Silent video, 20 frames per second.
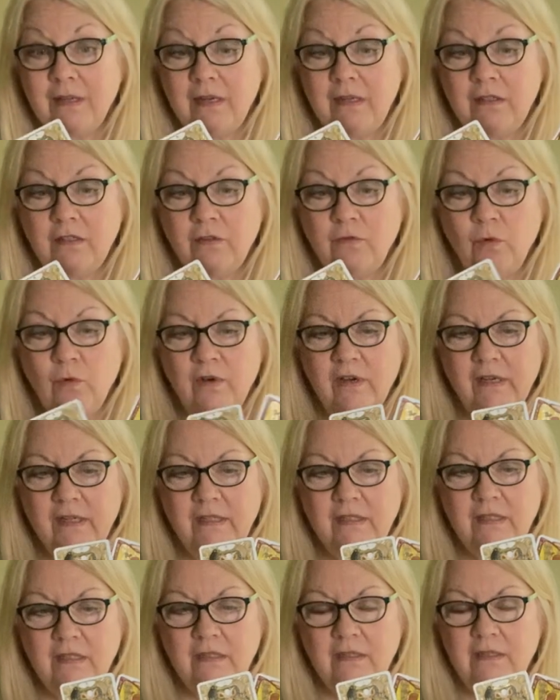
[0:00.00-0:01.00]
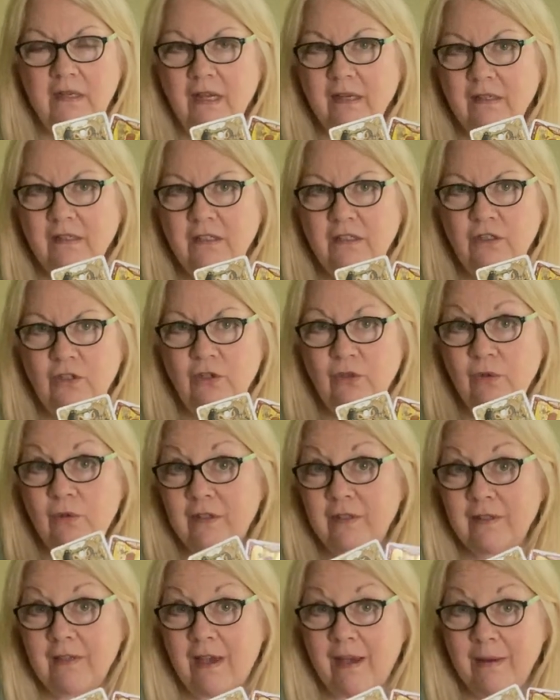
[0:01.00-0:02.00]
Ace of Wands next to
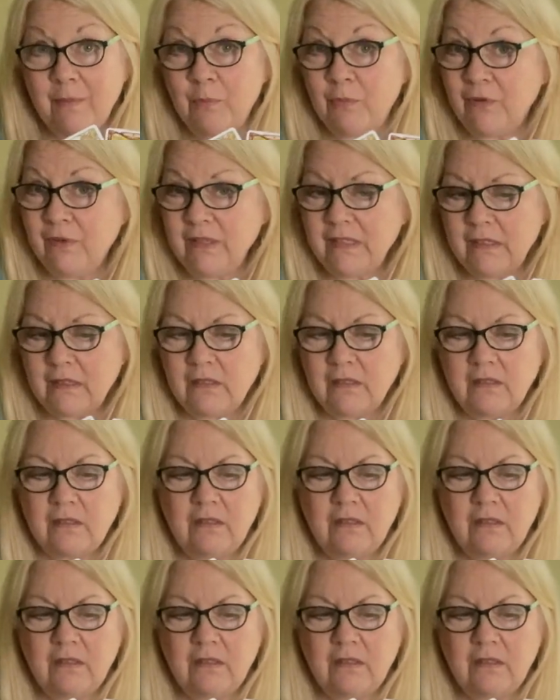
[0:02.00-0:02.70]
this High Priestess.